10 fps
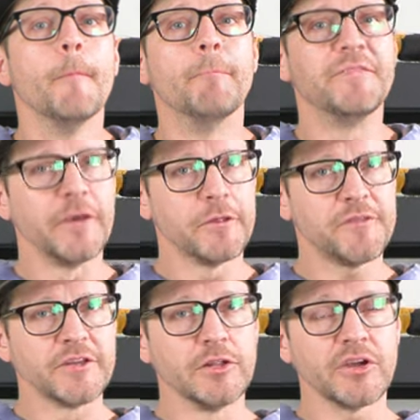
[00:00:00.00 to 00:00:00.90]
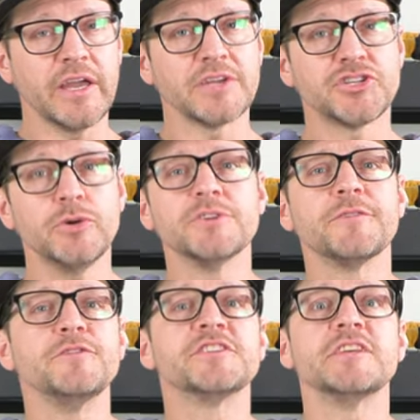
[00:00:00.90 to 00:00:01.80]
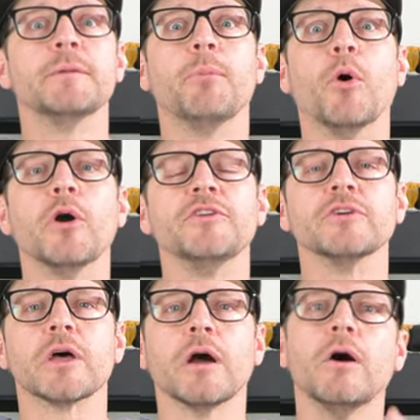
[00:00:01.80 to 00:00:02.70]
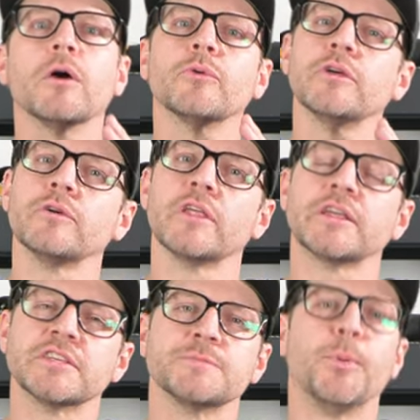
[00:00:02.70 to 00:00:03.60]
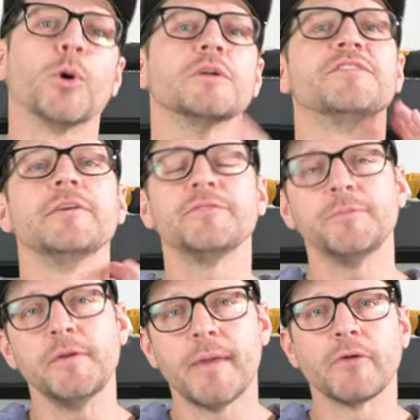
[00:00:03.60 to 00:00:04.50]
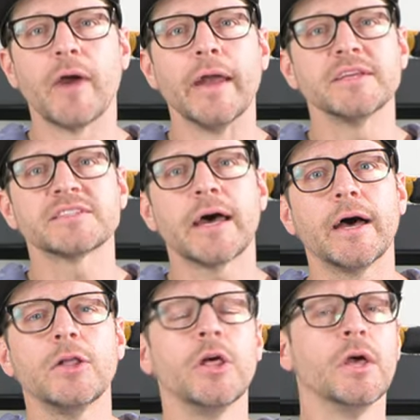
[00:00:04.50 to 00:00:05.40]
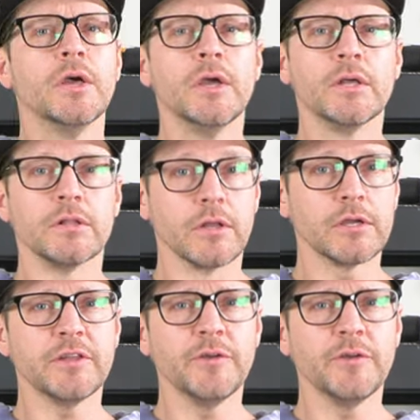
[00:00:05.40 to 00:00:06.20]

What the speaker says: But the other thing to look at too is if you see a board and you're like, oh, I really, really like this board, it seems to be my riding style, look at